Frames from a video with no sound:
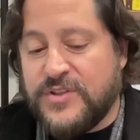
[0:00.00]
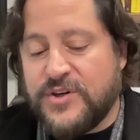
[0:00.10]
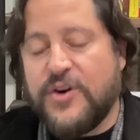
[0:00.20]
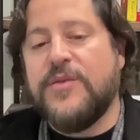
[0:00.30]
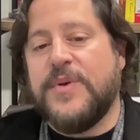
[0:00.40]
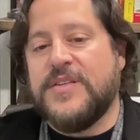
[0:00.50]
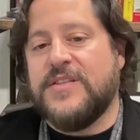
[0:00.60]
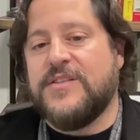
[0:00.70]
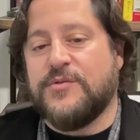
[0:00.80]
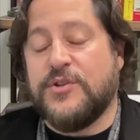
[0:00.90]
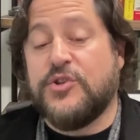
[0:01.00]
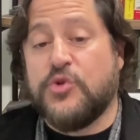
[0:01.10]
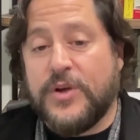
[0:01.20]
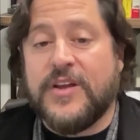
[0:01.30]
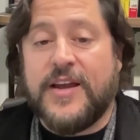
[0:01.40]
we started the business, there was a
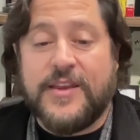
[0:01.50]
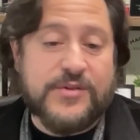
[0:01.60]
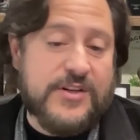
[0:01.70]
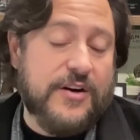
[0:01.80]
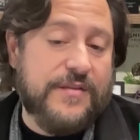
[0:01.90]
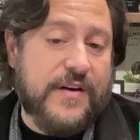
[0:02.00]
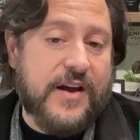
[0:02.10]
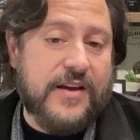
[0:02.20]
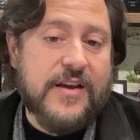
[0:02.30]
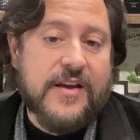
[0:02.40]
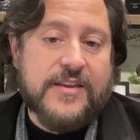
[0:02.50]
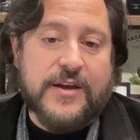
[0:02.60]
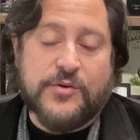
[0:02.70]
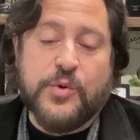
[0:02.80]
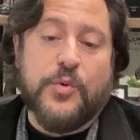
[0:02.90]
trend line that was terrifying.
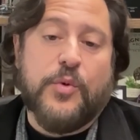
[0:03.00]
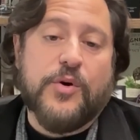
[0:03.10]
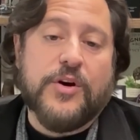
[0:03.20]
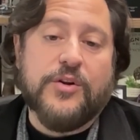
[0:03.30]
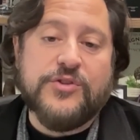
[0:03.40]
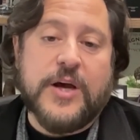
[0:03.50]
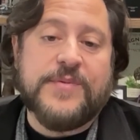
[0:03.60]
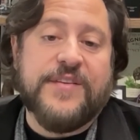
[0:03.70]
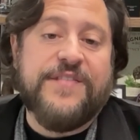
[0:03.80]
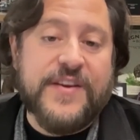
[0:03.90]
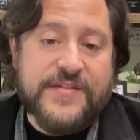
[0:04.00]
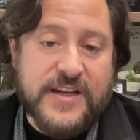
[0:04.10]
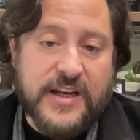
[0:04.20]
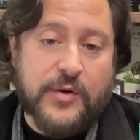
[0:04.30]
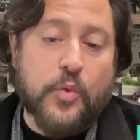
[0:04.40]
That was we were going to lose up to
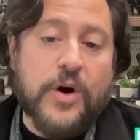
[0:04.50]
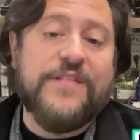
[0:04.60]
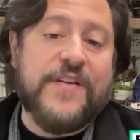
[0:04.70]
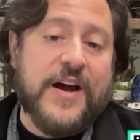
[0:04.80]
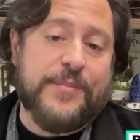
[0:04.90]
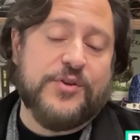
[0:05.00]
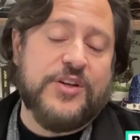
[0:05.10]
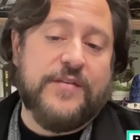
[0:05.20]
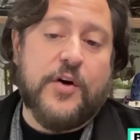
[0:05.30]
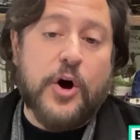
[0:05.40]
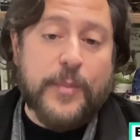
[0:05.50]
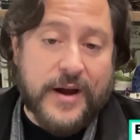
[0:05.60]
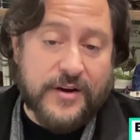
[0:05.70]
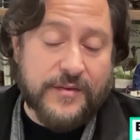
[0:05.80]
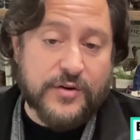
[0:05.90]
fifteen, one point five percent of all
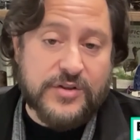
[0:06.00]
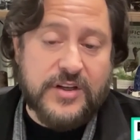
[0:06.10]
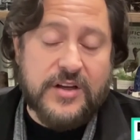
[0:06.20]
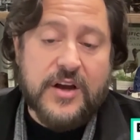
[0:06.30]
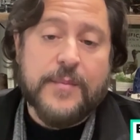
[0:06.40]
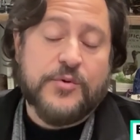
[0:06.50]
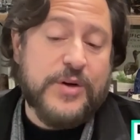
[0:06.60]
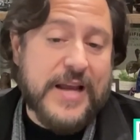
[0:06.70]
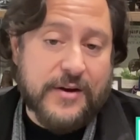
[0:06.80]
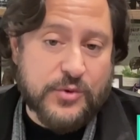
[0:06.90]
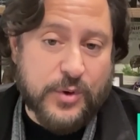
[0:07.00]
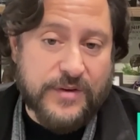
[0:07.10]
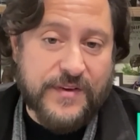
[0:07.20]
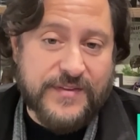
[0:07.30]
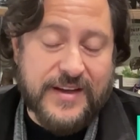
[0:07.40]
biodiversity between now and
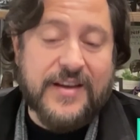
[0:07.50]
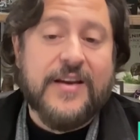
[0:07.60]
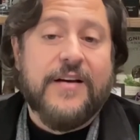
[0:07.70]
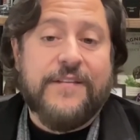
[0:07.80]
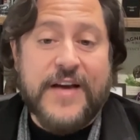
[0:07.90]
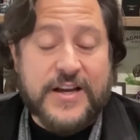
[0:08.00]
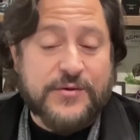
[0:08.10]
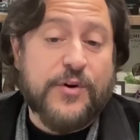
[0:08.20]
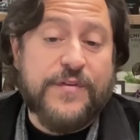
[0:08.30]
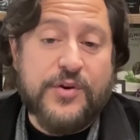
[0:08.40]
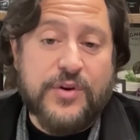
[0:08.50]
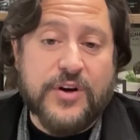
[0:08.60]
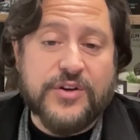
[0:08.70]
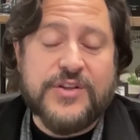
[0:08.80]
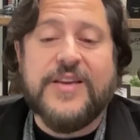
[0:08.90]
twenty fifty. Fast forward a few
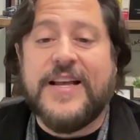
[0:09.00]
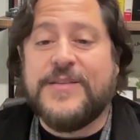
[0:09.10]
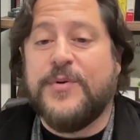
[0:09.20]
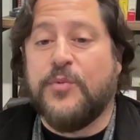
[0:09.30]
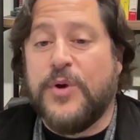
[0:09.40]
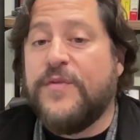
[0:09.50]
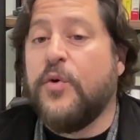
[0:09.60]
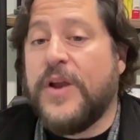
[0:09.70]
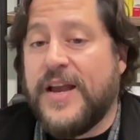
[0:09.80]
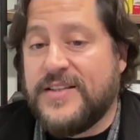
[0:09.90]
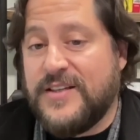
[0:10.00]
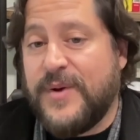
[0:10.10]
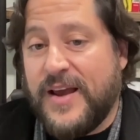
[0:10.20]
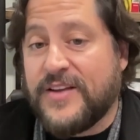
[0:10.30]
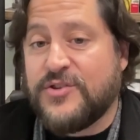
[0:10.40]
years, that's been
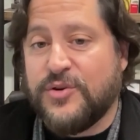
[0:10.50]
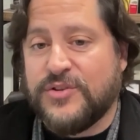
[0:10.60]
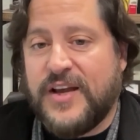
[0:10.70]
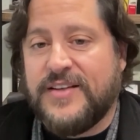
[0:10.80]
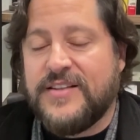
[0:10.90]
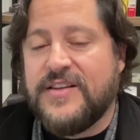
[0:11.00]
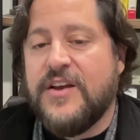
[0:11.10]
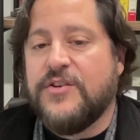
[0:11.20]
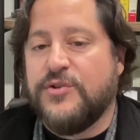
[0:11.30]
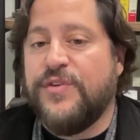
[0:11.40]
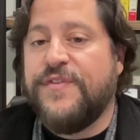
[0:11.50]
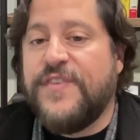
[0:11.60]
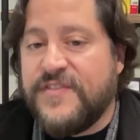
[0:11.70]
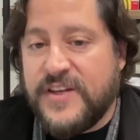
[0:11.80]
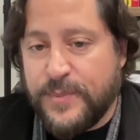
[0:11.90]
reforecasted by external scientists to
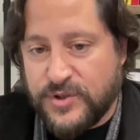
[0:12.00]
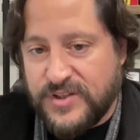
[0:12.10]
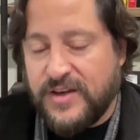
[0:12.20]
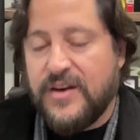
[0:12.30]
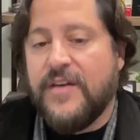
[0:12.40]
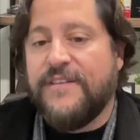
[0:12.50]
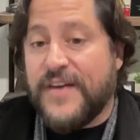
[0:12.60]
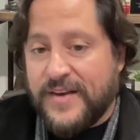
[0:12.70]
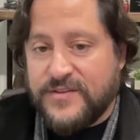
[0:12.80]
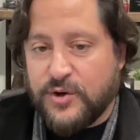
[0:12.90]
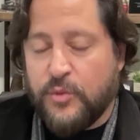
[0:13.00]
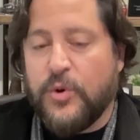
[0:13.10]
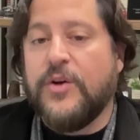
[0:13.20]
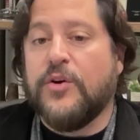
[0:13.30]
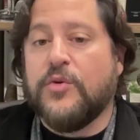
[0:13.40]
fifty percent. five zero.
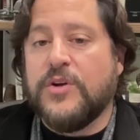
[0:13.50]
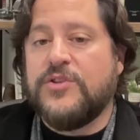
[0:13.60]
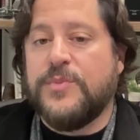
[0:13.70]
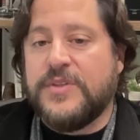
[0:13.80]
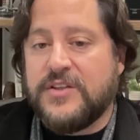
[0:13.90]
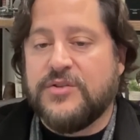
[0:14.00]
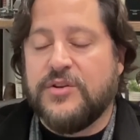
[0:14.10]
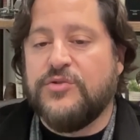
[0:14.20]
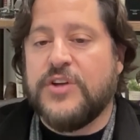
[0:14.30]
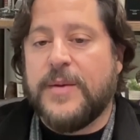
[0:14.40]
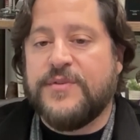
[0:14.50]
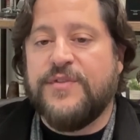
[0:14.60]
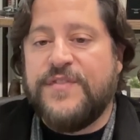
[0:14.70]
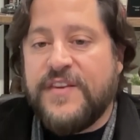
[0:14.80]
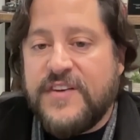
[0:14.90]
We are going to potentially lose up
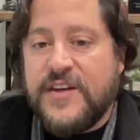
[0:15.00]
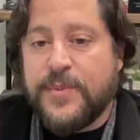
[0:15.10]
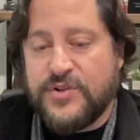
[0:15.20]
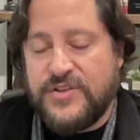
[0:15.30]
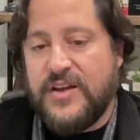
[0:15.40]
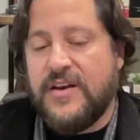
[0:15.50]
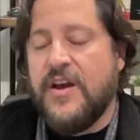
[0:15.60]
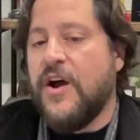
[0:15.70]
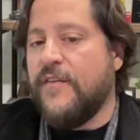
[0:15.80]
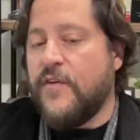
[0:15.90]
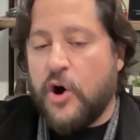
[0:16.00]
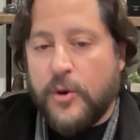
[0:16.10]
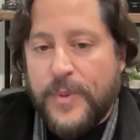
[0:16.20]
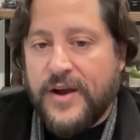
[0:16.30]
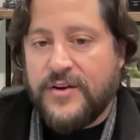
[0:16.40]
to fifty percent of
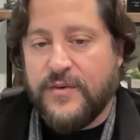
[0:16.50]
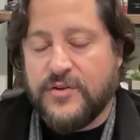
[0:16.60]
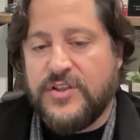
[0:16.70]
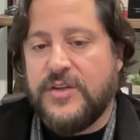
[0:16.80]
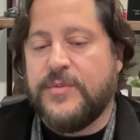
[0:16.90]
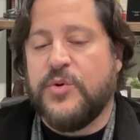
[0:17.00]
all biodiversity